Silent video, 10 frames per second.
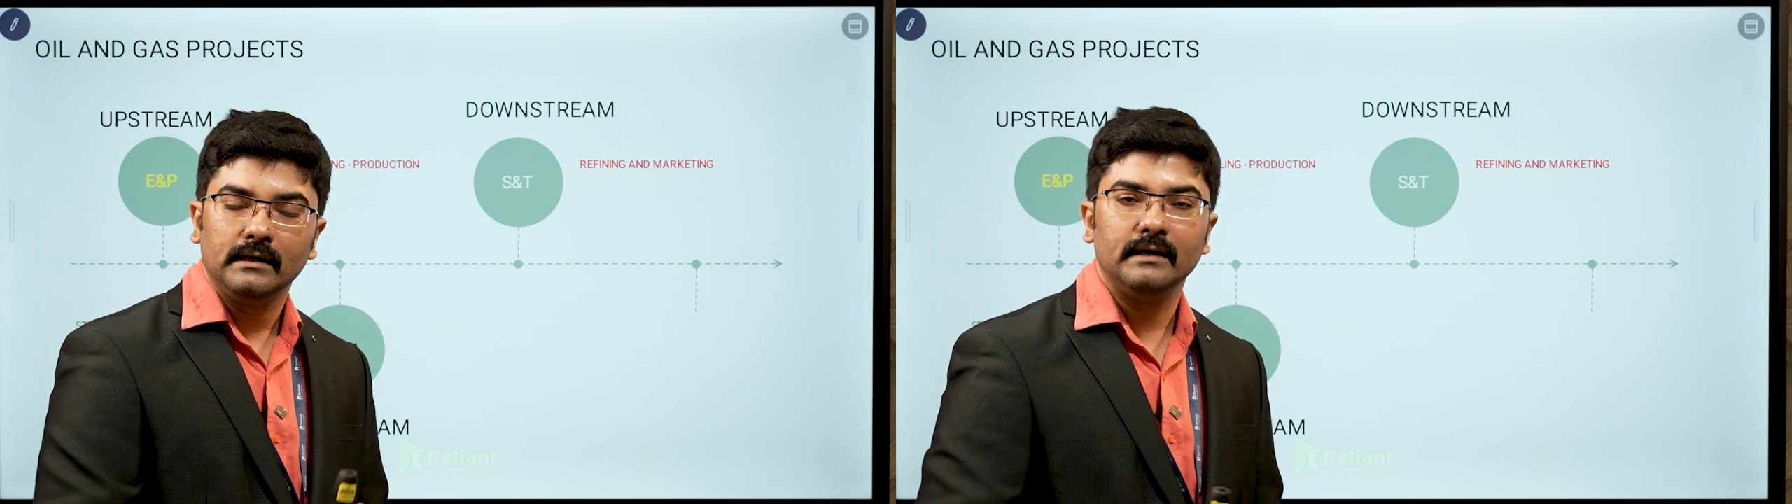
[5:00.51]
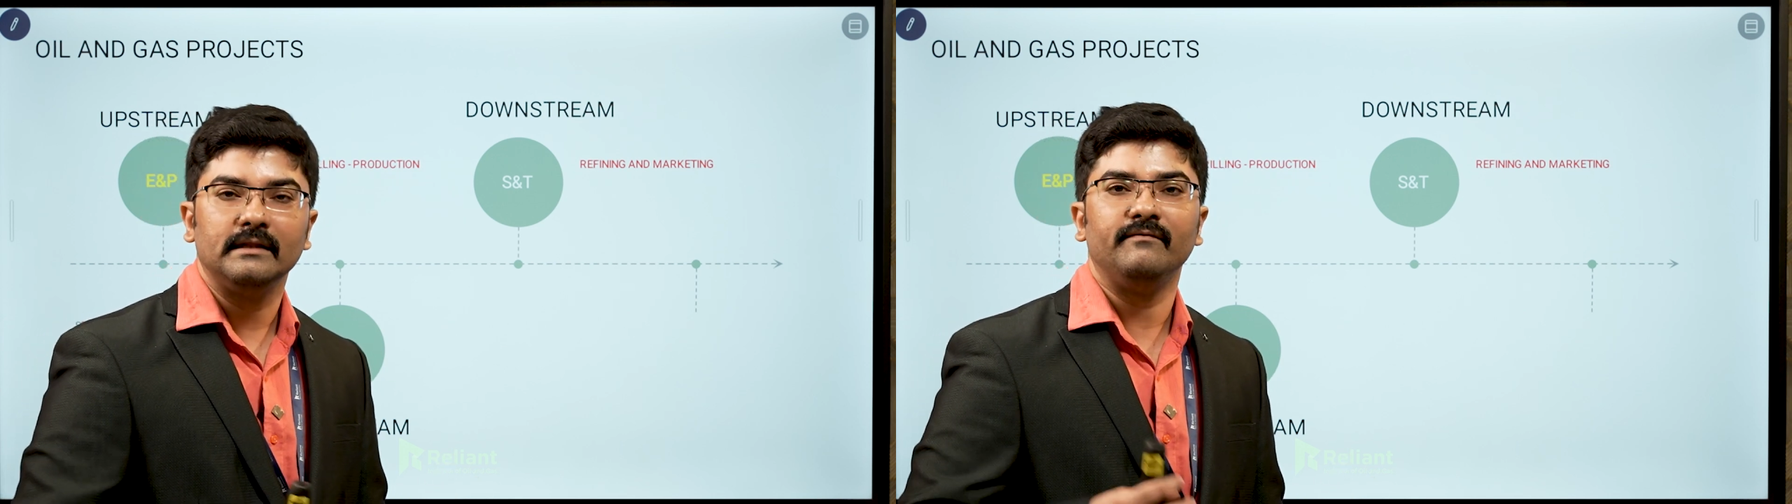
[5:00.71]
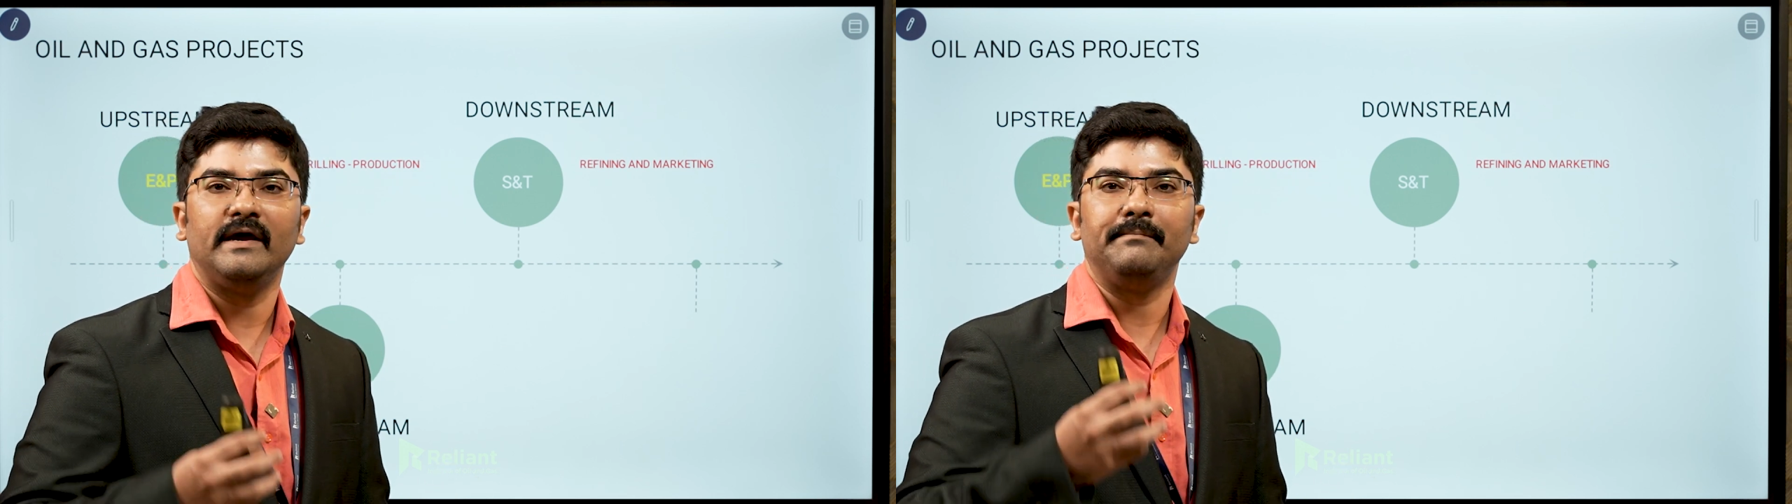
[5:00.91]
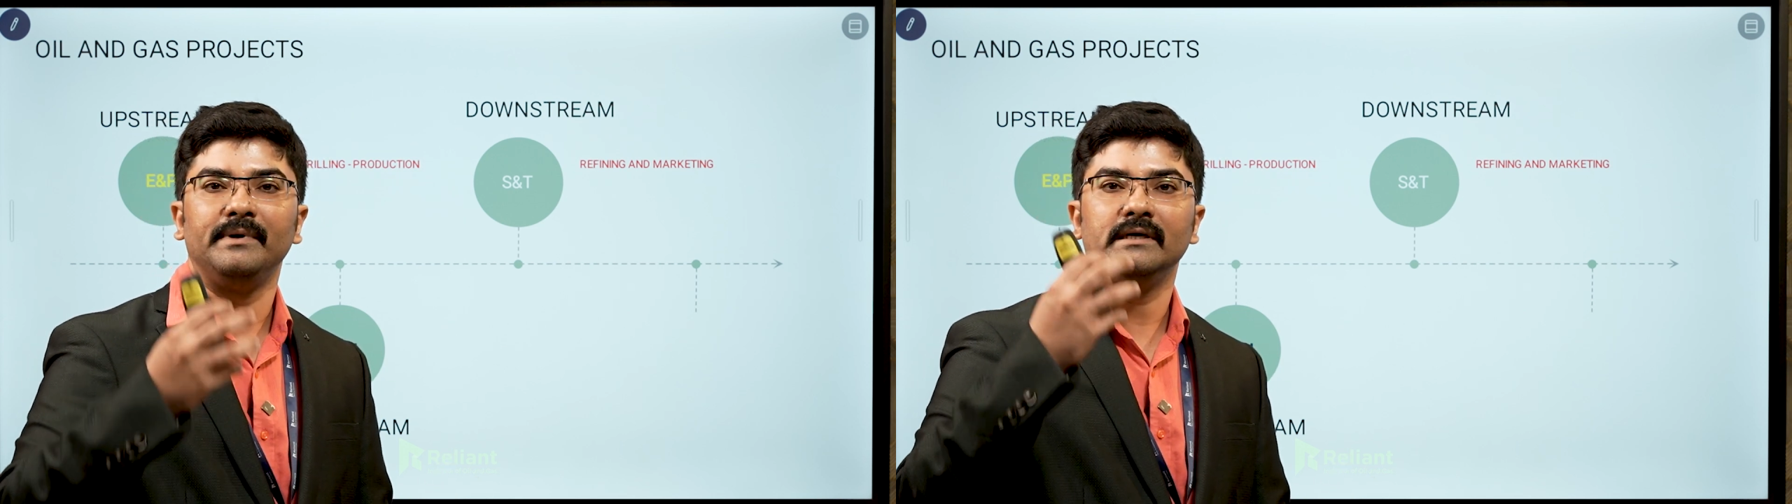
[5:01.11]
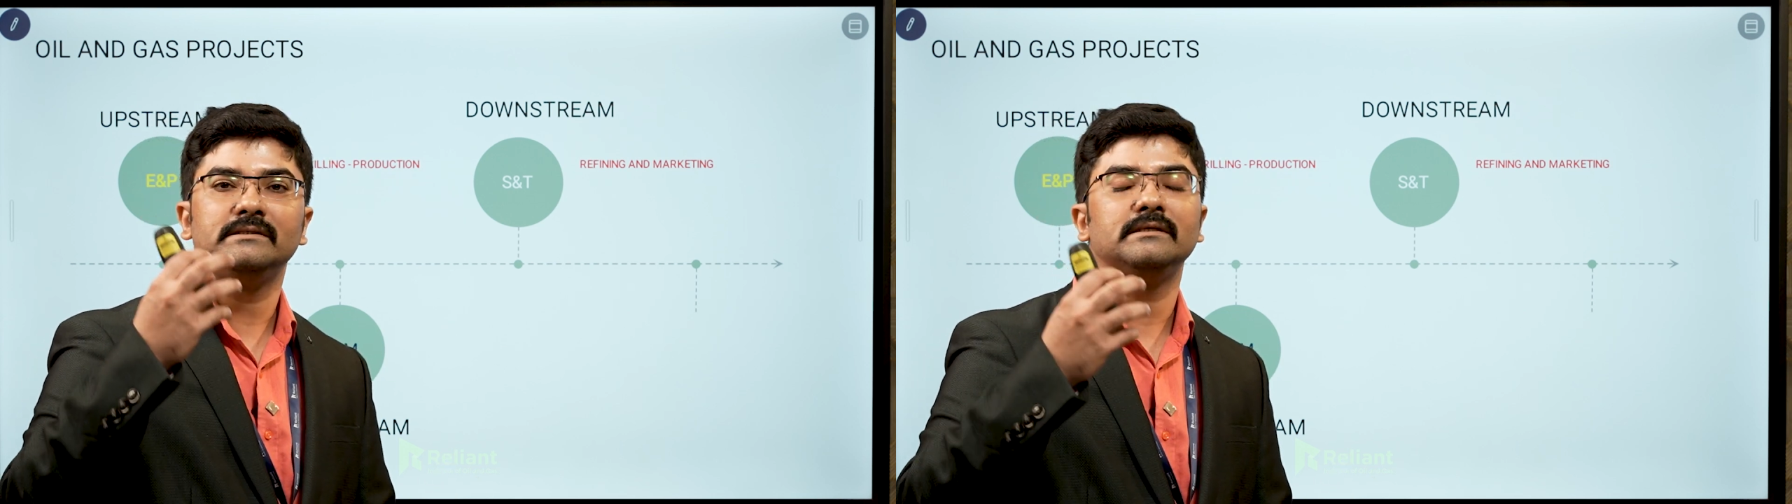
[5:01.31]
and the
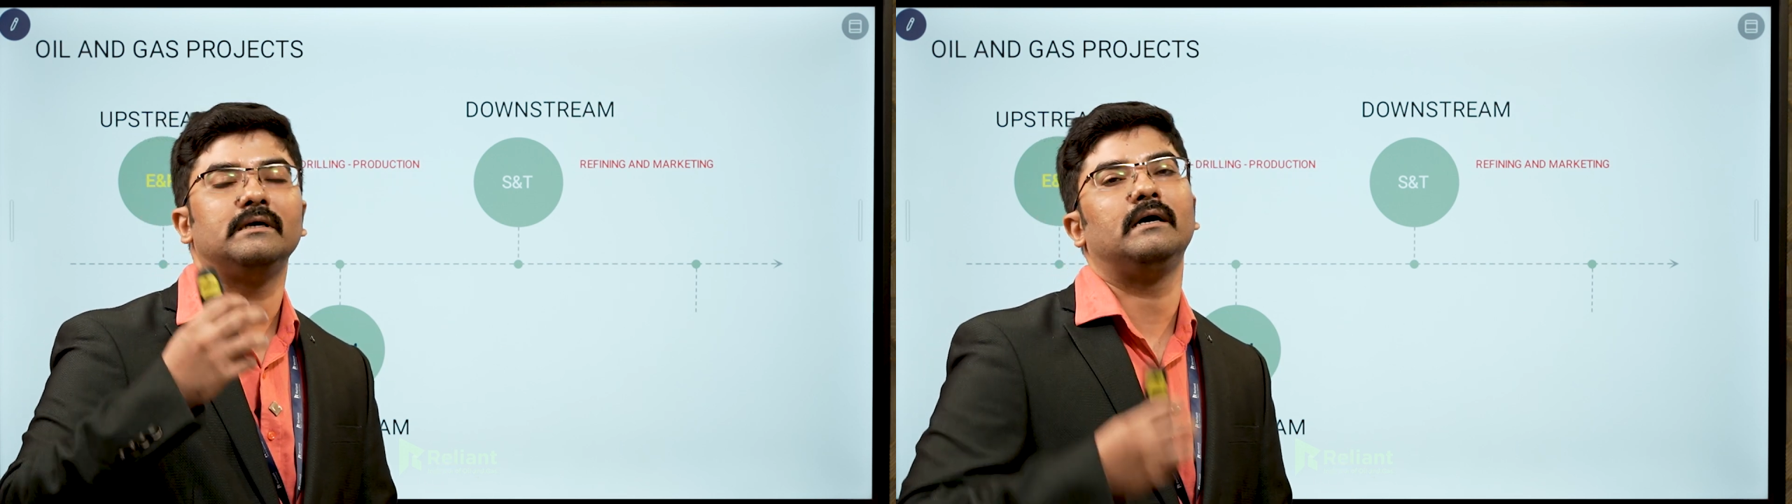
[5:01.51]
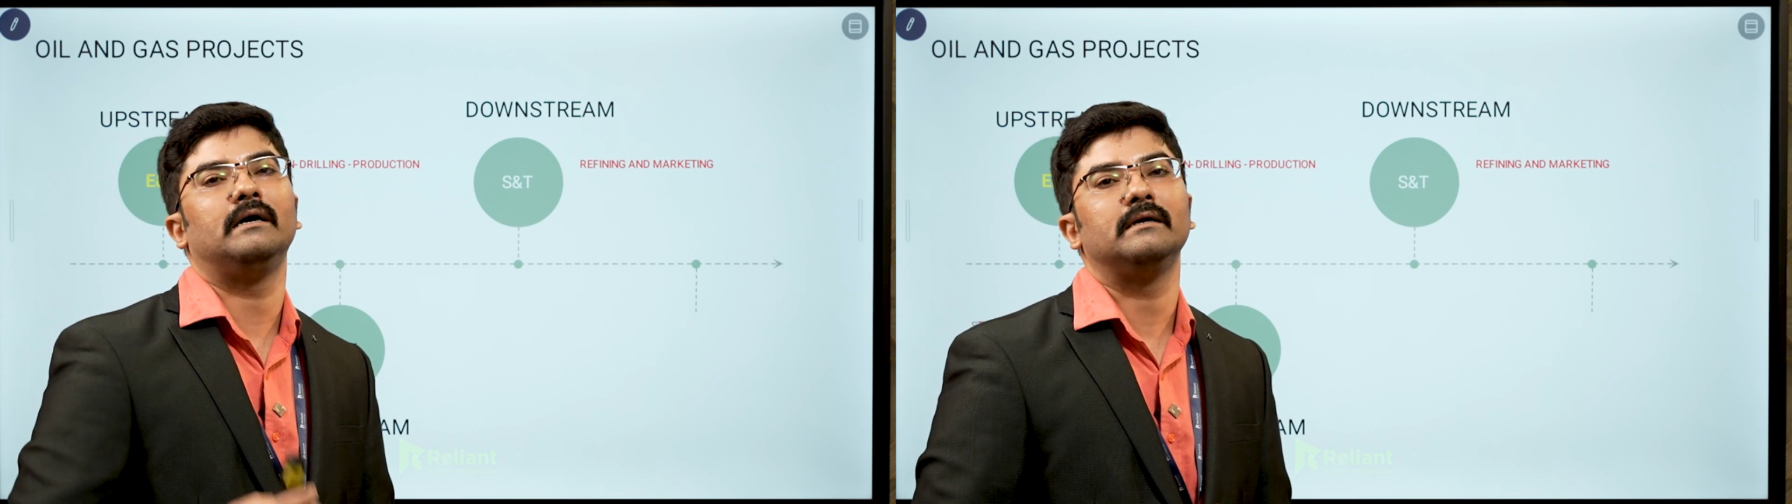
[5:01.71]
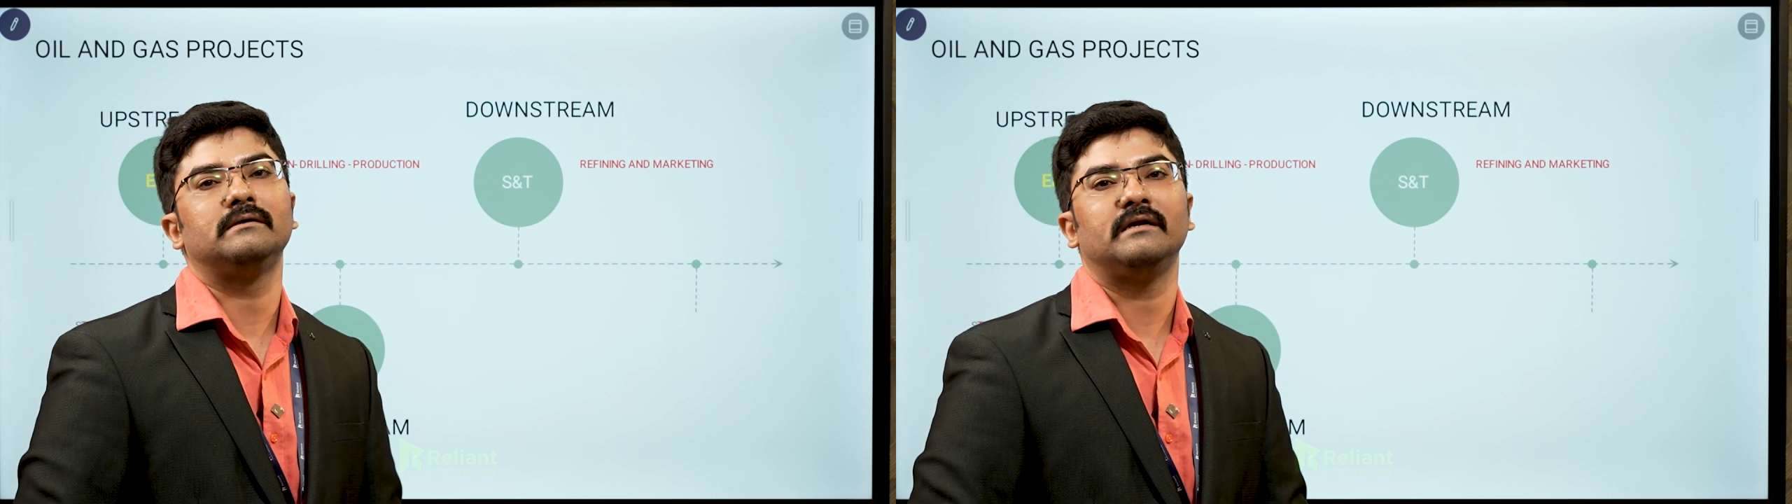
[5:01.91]
vapors are